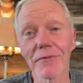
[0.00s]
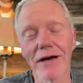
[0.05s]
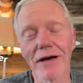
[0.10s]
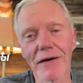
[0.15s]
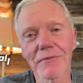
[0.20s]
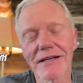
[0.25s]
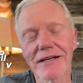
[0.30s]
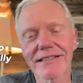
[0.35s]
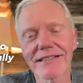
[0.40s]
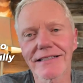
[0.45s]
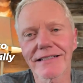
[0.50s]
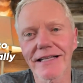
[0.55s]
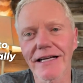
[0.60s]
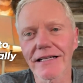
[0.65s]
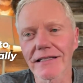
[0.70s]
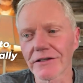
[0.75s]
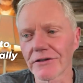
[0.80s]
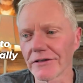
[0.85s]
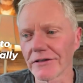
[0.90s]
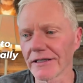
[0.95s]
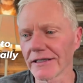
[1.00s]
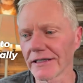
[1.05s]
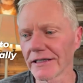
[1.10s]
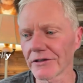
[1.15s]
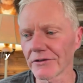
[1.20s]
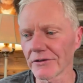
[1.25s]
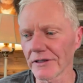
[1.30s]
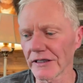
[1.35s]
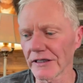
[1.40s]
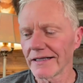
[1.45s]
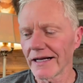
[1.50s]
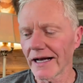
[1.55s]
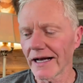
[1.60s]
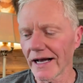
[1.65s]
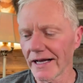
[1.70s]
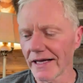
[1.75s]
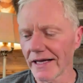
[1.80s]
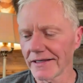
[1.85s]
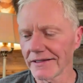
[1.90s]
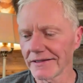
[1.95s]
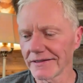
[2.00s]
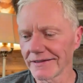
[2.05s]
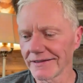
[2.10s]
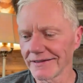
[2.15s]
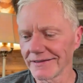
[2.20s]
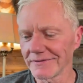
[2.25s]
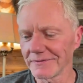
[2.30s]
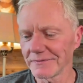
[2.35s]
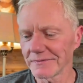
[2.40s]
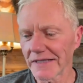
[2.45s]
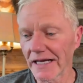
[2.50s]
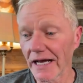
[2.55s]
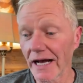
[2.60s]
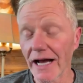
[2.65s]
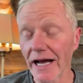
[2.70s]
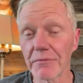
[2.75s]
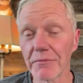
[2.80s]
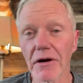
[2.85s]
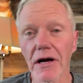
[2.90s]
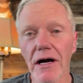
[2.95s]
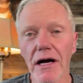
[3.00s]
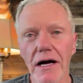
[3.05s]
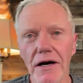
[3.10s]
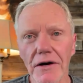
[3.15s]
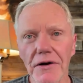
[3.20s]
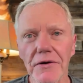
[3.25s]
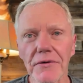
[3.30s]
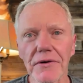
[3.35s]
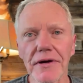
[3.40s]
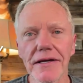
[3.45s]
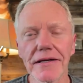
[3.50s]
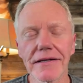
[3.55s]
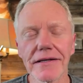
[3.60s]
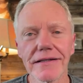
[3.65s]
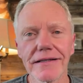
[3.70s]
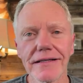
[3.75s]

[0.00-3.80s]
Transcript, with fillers: yes, I'm gonna take that literally literally. I uh I'm hungry.